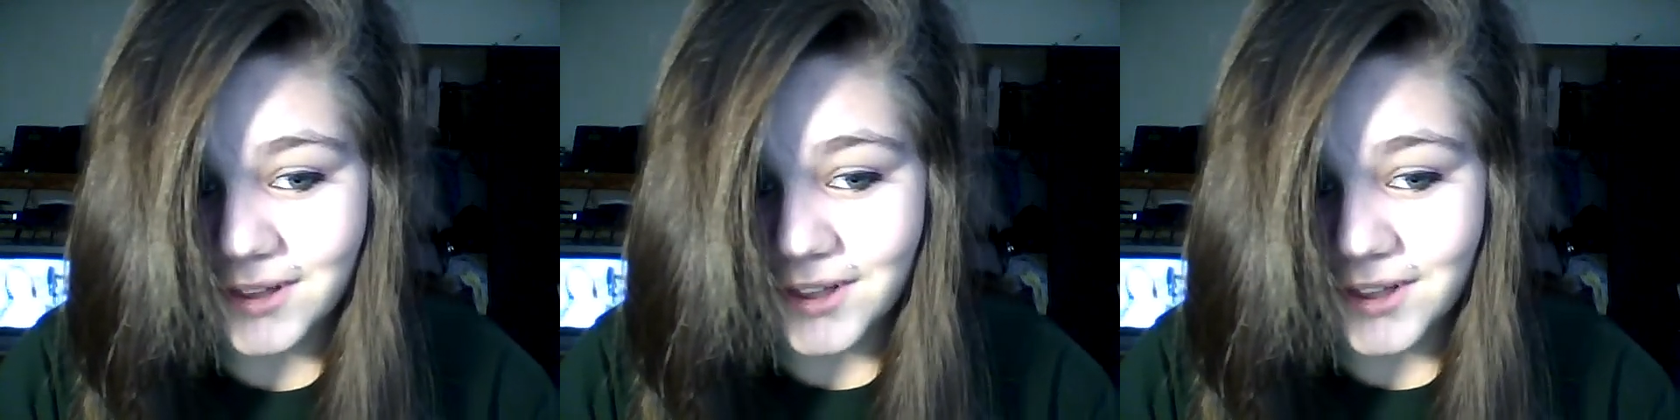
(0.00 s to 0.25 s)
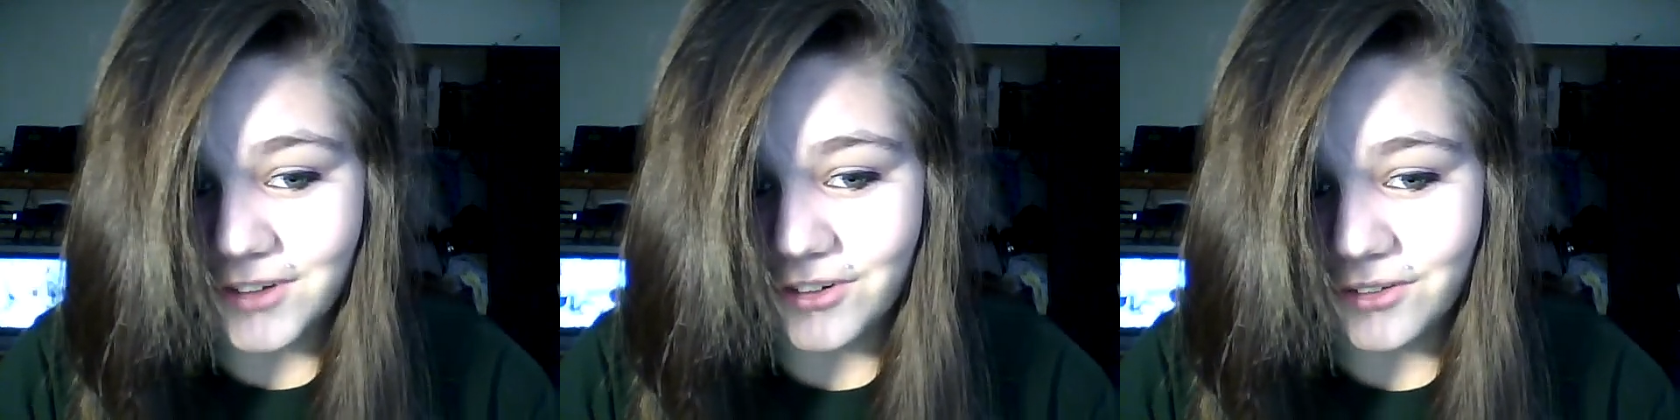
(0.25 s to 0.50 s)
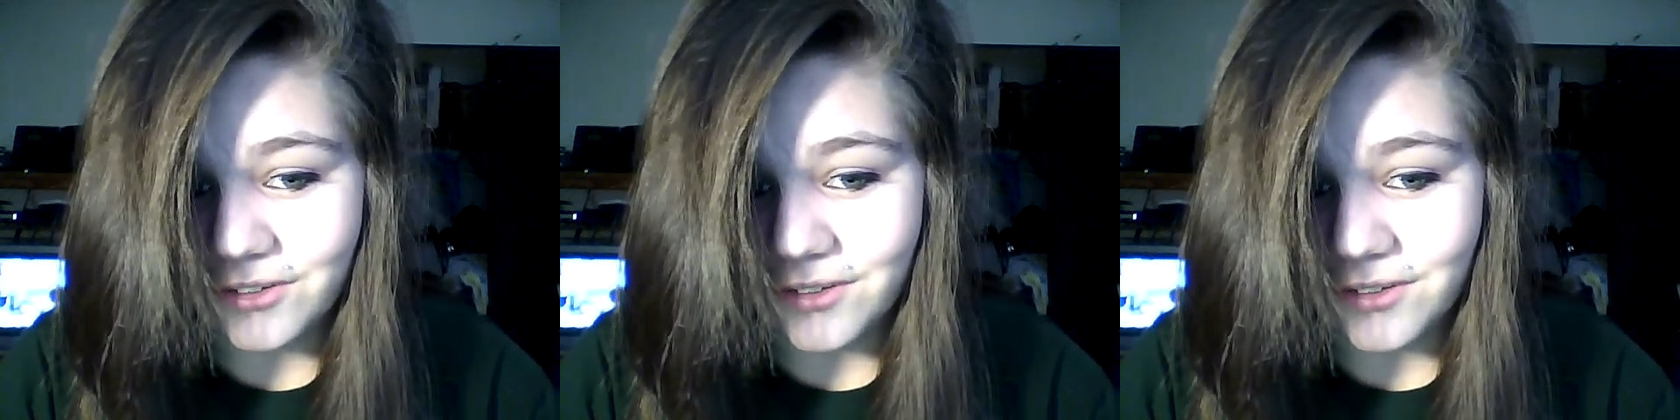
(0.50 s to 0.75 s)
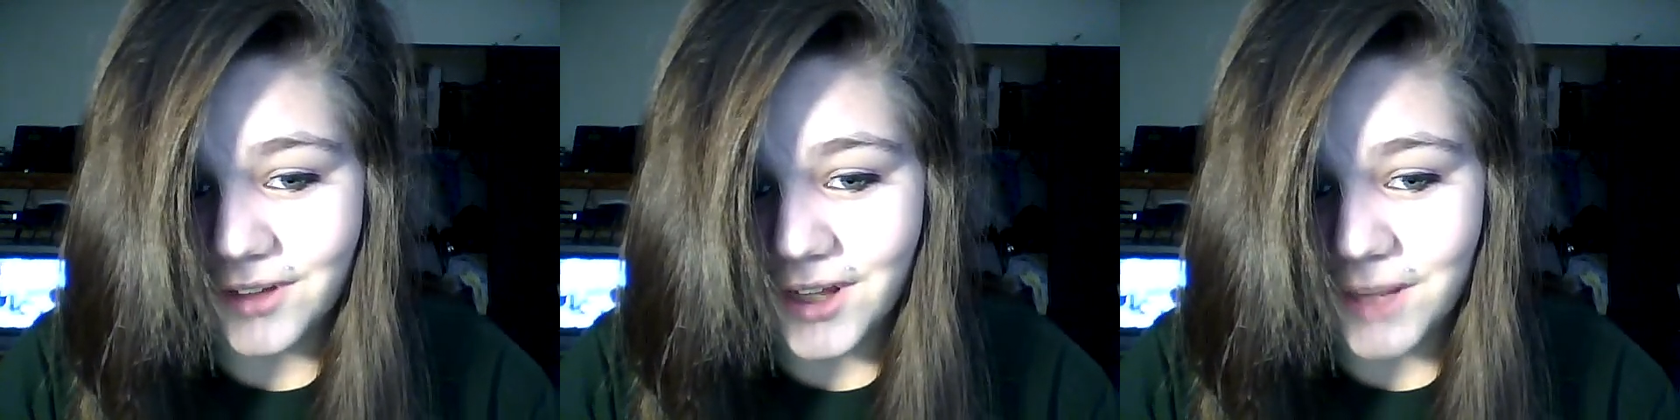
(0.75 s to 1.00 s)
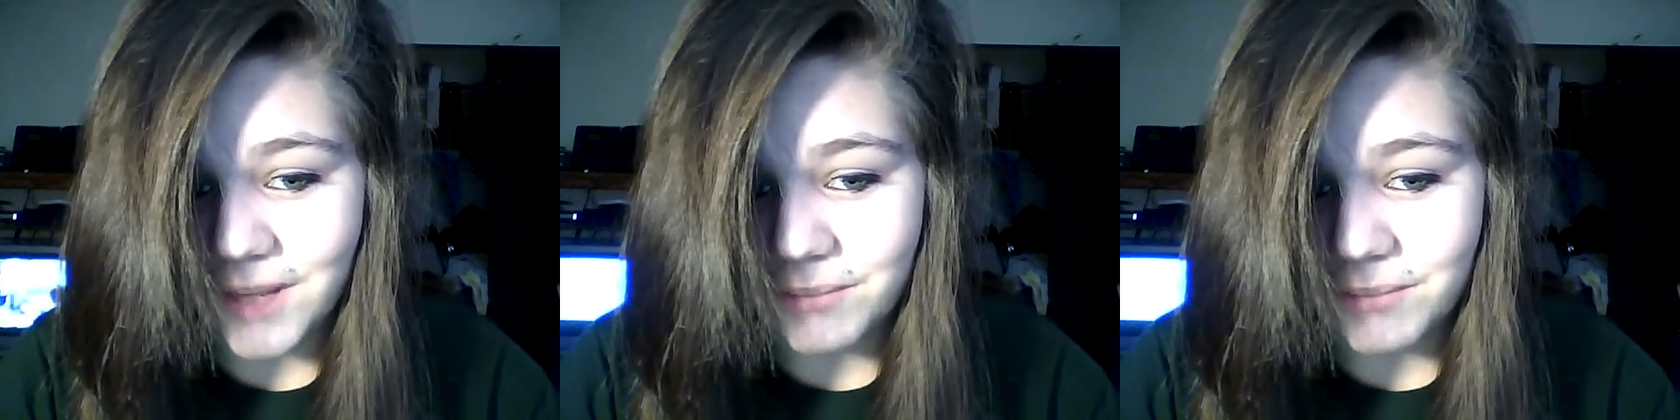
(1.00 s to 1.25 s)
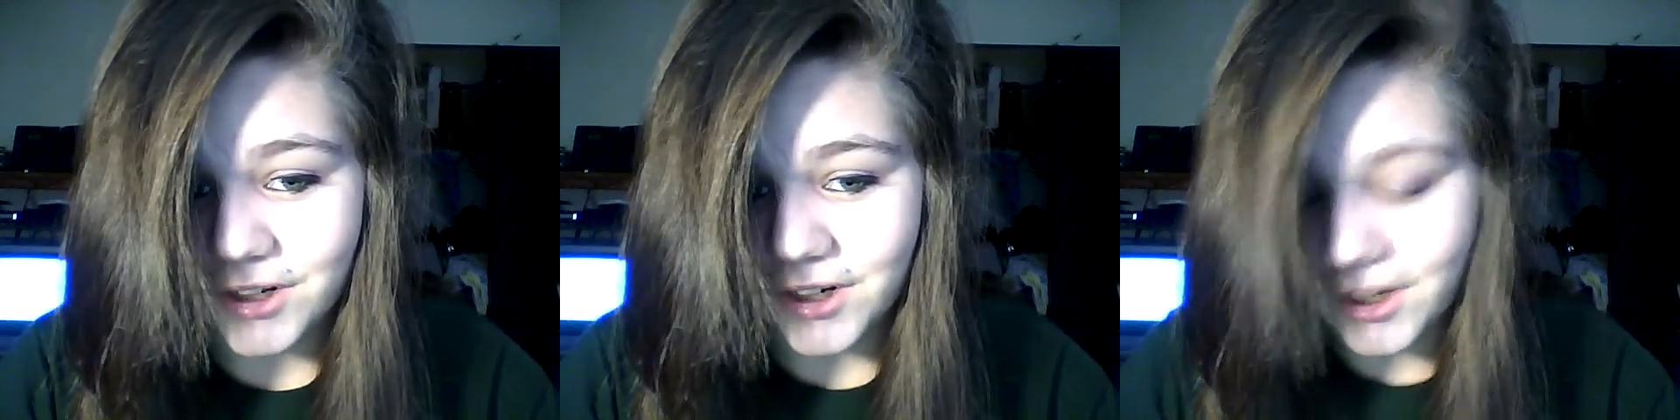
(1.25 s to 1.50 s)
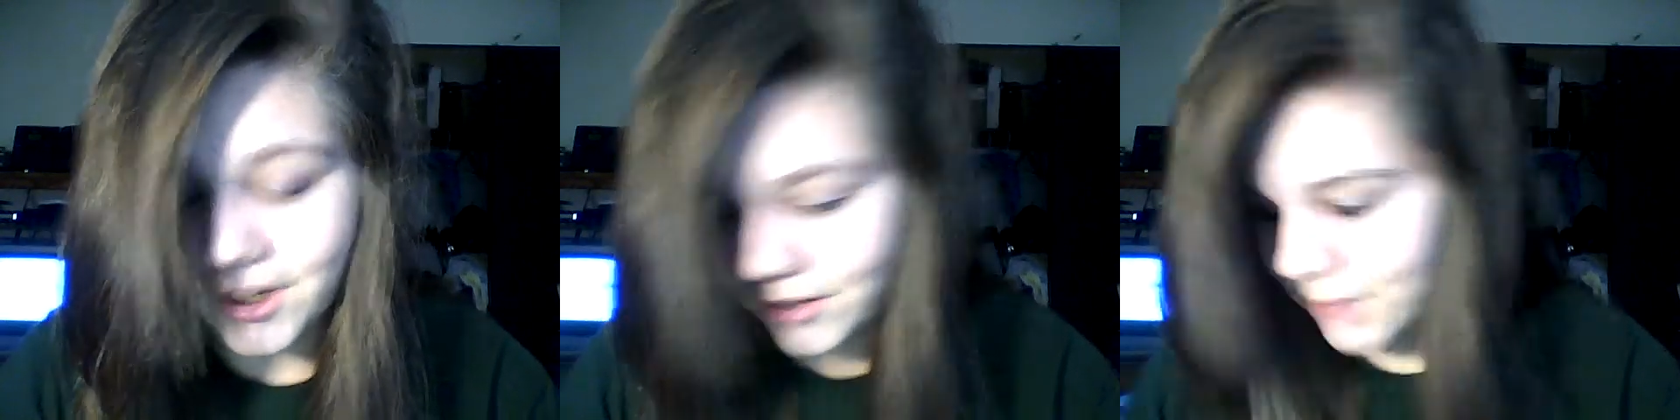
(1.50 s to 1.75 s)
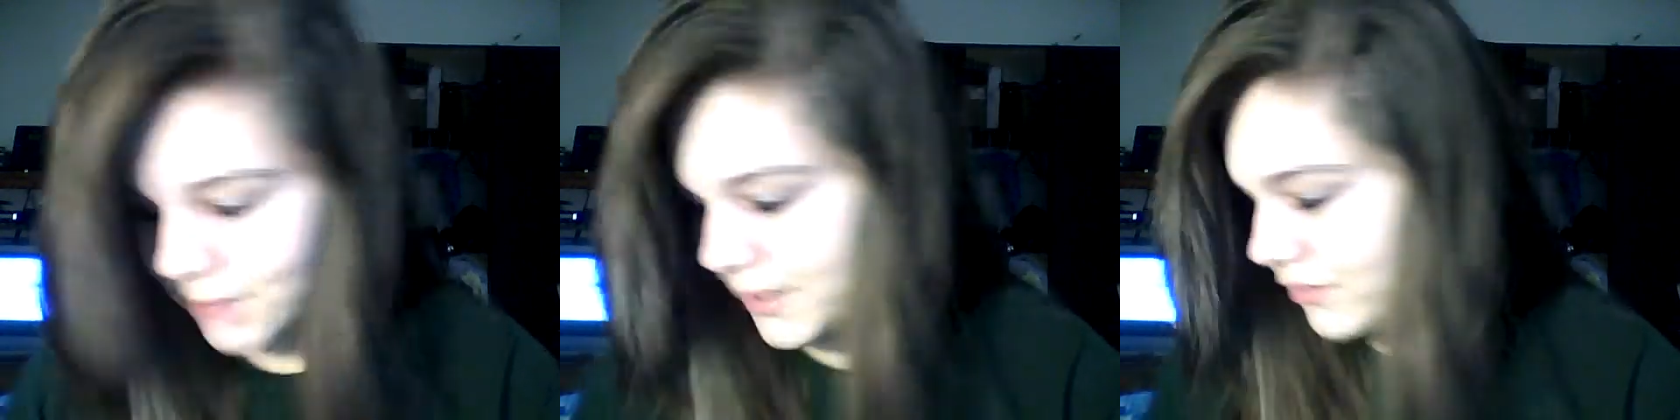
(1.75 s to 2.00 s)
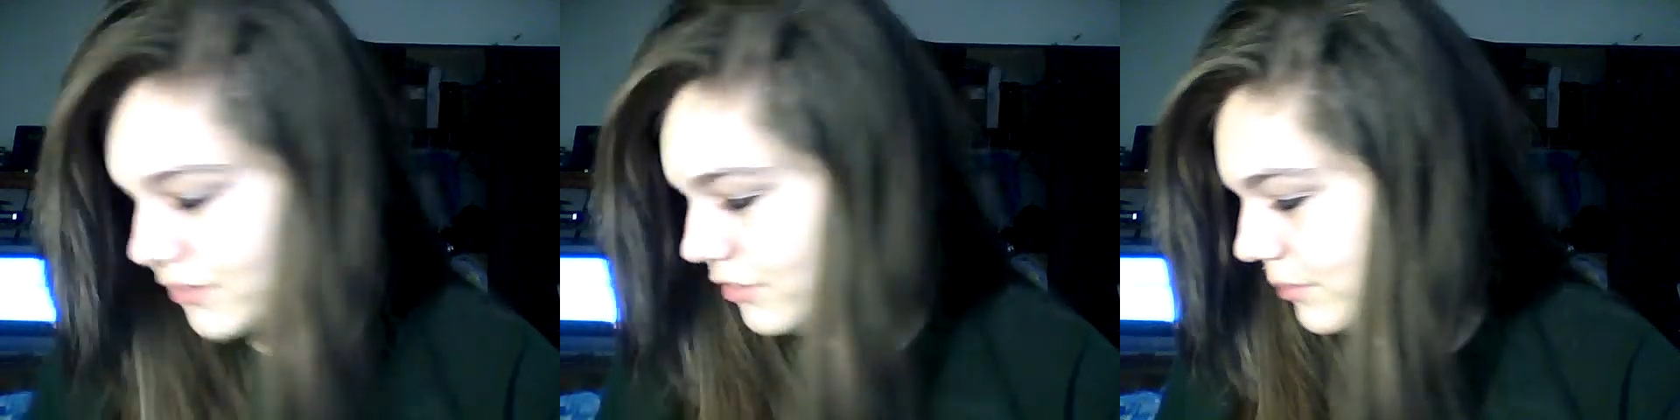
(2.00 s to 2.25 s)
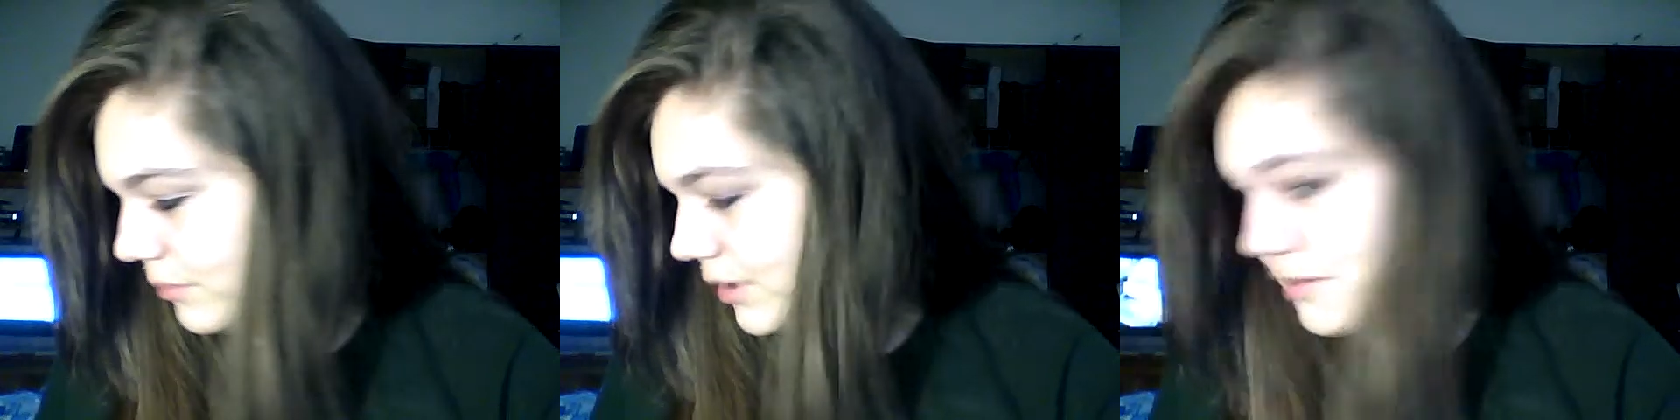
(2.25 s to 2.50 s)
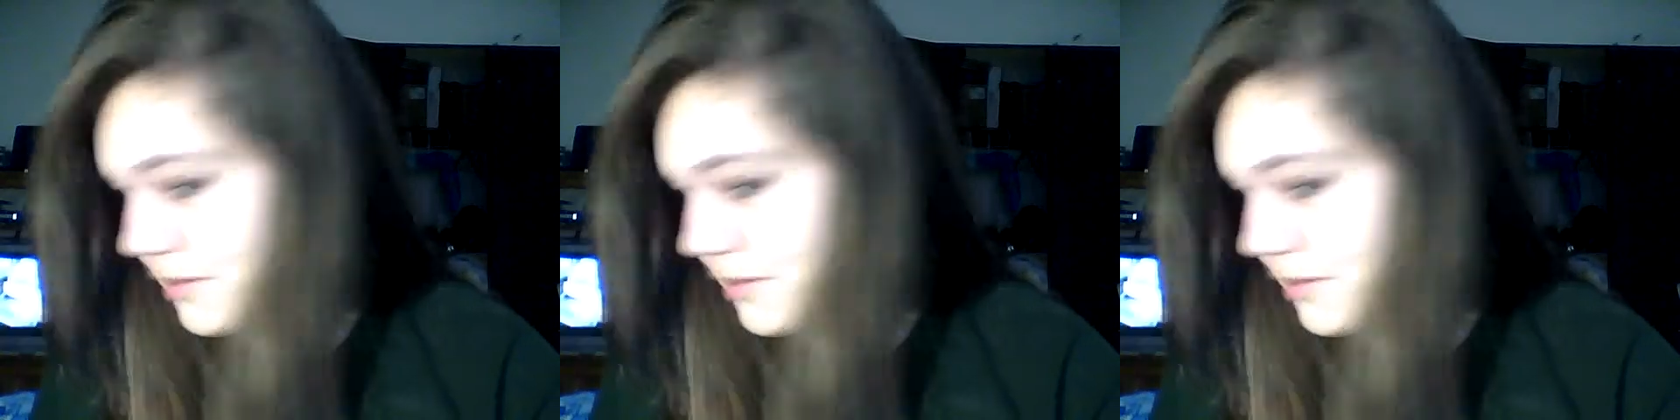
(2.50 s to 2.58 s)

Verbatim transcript: Choose a book and read a passage from it.